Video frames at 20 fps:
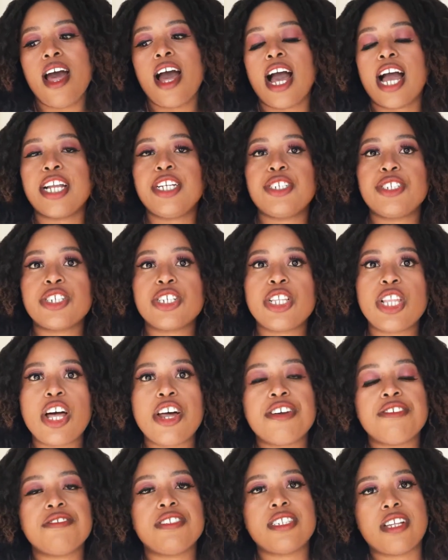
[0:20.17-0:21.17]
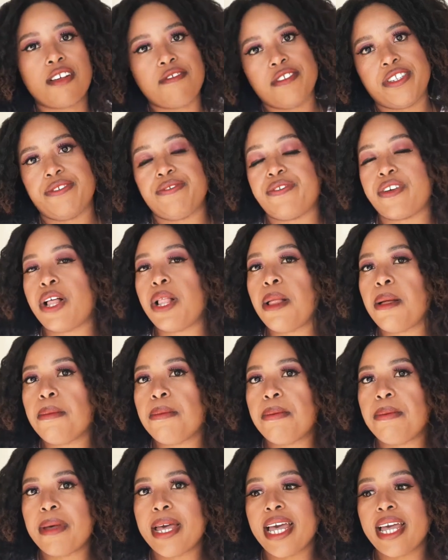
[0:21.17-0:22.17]
I do a lot of
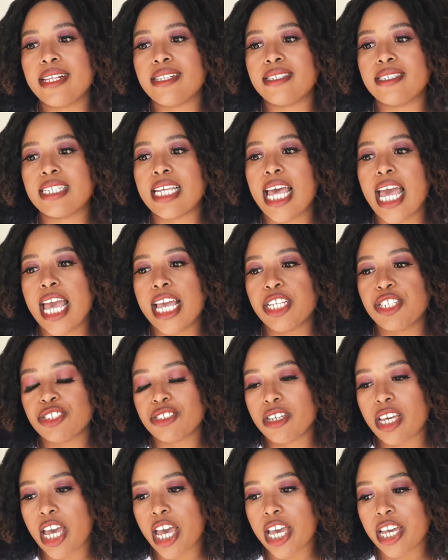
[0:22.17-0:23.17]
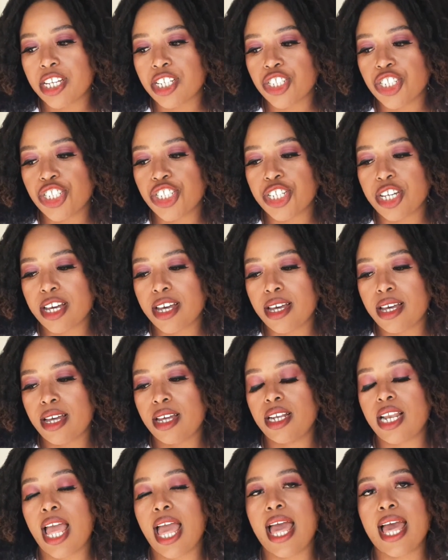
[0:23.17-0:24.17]
self-development,
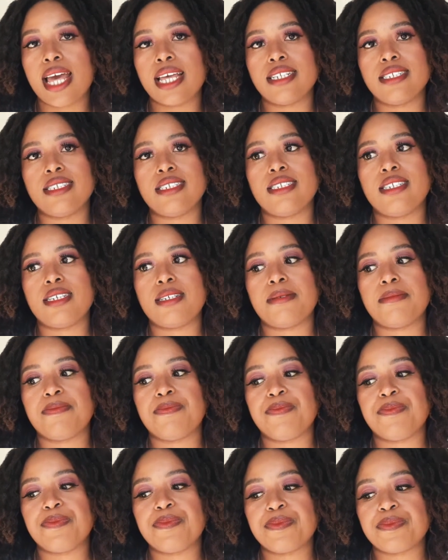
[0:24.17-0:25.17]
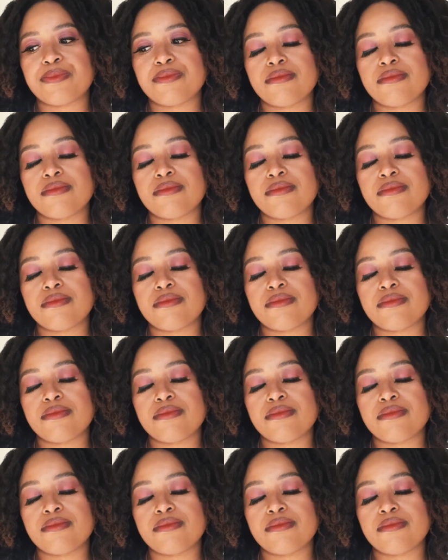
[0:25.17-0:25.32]
education, and